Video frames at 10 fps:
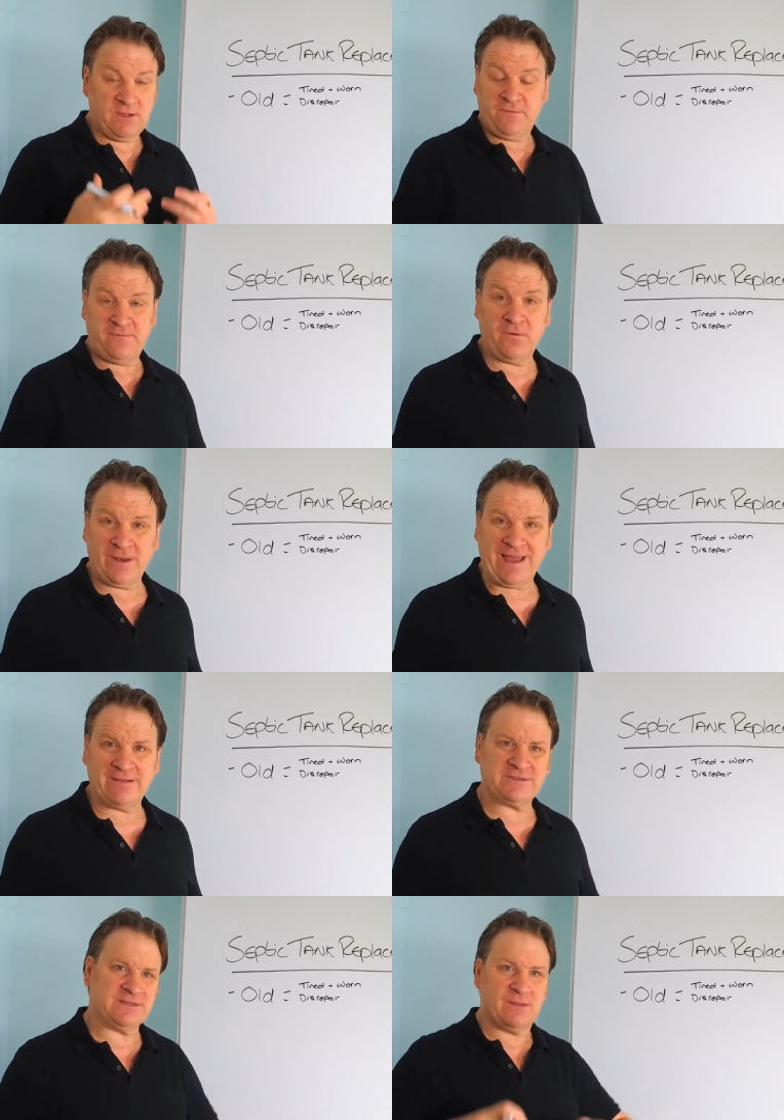fall
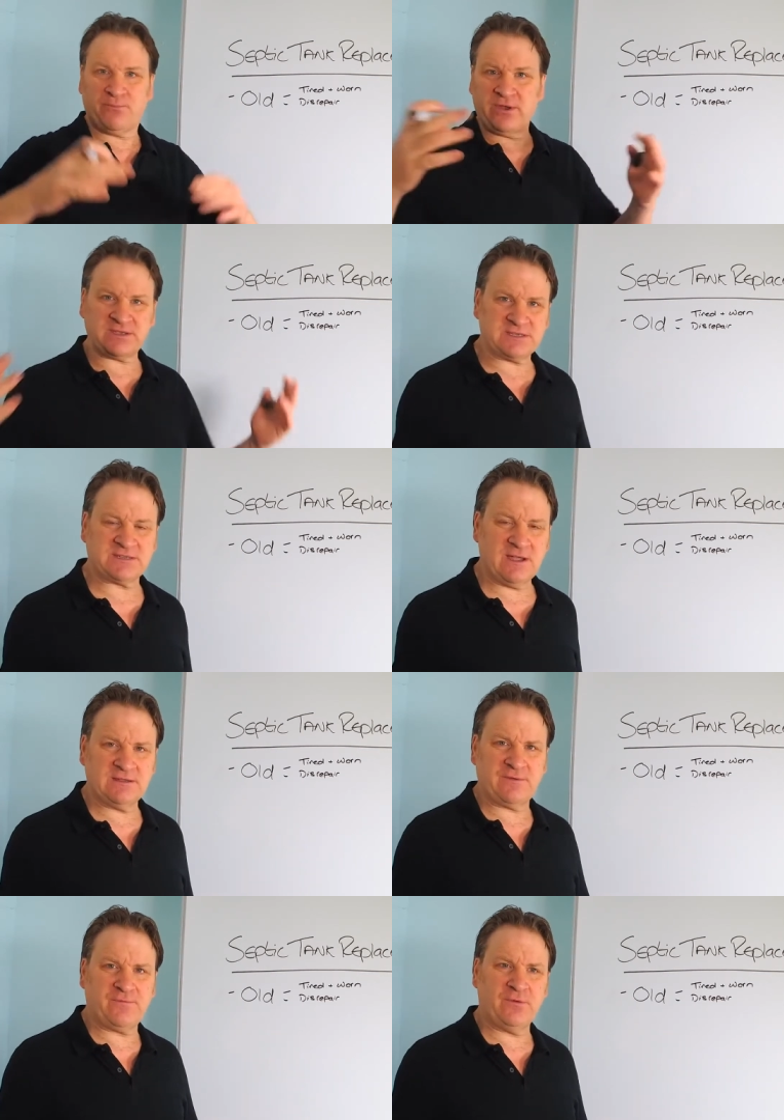out and the bricks are starting
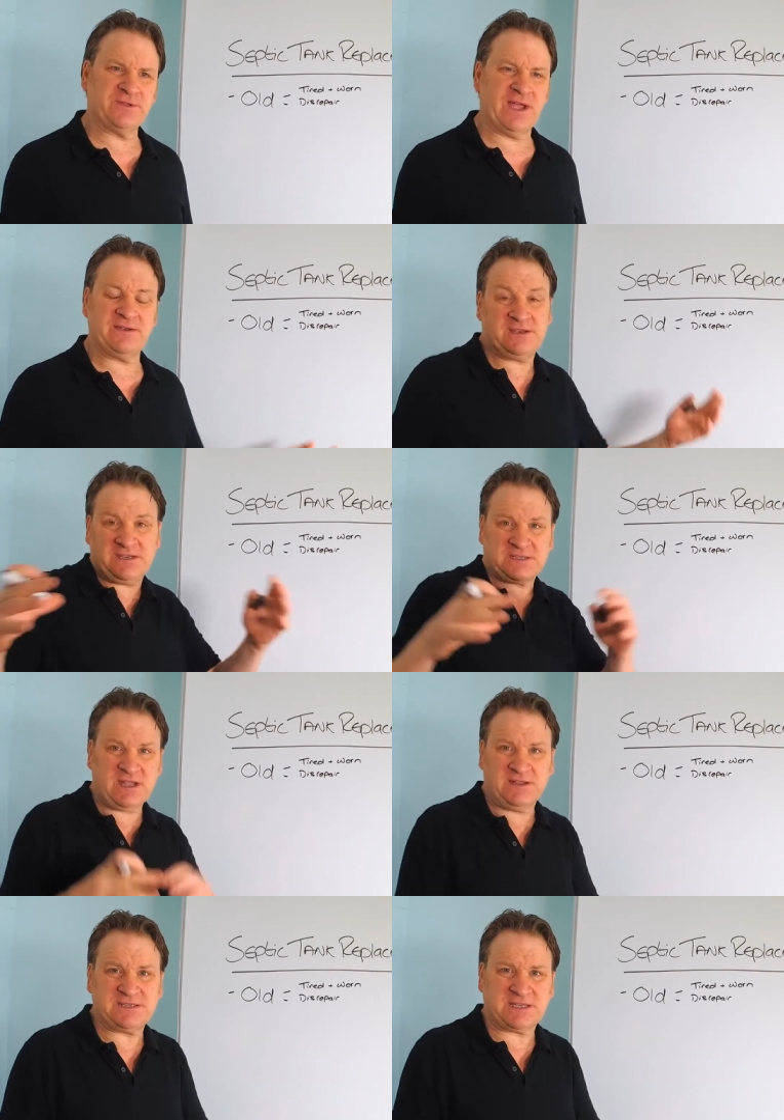to fall down and it's
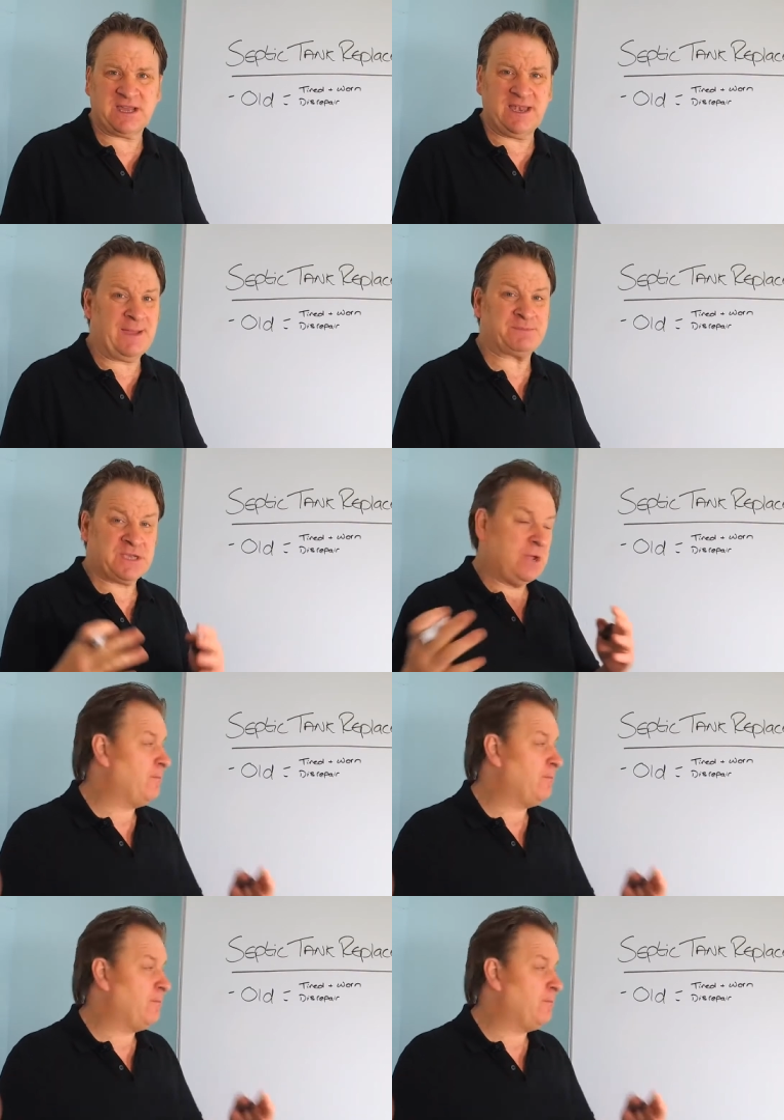starting to collapse.